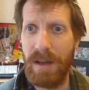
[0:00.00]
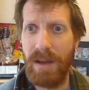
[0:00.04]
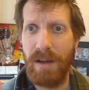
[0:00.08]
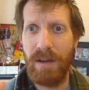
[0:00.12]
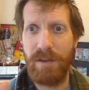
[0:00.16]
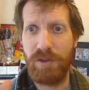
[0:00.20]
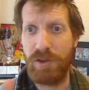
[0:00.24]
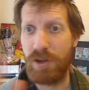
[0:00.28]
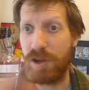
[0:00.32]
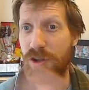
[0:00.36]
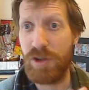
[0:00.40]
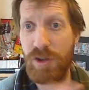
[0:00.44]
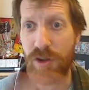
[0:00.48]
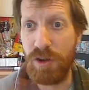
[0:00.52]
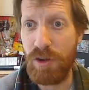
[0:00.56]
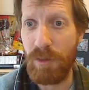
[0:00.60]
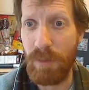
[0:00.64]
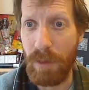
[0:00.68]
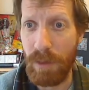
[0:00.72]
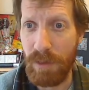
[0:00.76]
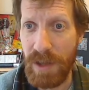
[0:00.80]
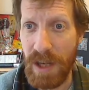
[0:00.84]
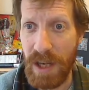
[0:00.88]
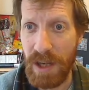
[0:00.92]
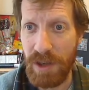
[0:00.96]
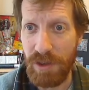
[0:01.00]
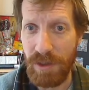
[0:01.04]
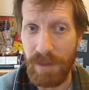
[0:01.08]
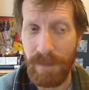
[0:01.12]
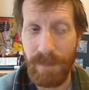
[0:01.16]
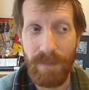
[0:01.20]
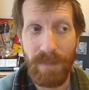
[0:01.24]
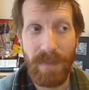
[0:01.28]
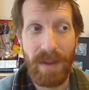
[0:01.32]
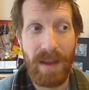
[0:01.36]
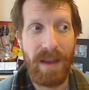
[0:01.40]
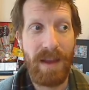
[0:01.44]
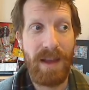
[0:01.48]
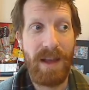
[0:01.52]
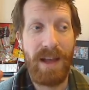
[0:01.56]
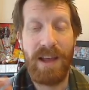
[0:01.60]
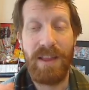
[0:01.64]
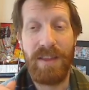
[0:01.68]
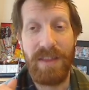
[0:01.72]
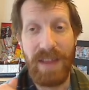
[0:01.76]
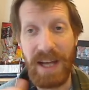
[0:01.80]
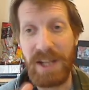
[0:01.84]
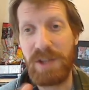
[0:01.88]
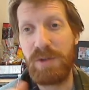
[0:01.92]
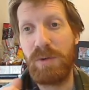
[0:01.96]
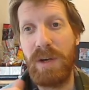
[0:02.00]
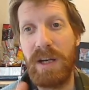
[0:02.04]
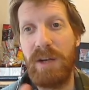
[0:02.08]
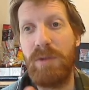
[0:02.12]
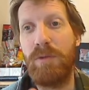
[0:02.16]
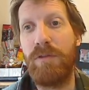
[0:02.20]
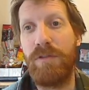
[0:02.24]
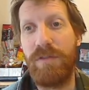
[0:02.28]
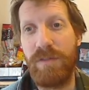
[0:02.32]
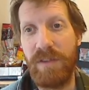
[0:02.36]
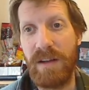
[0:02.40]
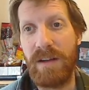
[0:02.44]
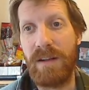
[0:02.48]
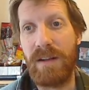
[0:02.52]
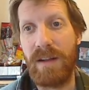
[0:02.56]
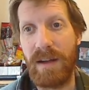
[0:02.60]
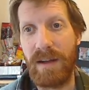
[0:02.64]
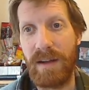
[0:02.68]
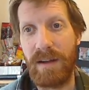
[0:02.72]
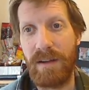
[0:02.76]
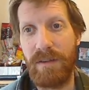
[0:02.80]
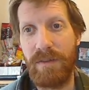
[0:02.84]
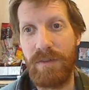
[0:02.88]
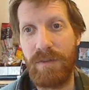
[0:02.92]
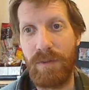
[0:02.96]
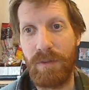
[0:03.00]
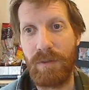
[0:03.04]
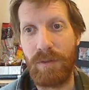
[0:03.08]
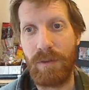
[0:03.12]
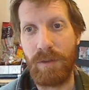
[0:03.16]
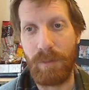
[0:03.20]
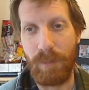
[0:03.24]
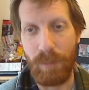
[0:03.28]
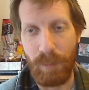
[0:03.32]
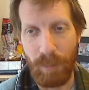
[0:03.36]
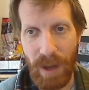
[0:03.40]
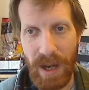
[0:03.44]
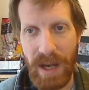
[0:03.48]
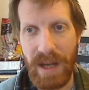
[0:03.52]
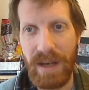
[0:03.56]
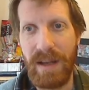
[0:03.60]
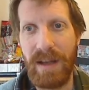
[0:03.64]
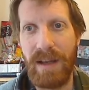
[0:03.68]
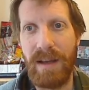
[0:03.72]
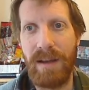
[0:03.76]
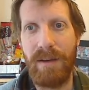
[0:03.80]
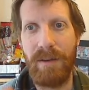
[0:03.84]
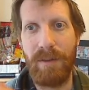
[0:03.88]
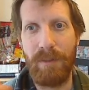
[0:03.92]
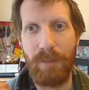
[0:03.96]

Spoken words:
Just do your rotation. That's what it will feel like for raiding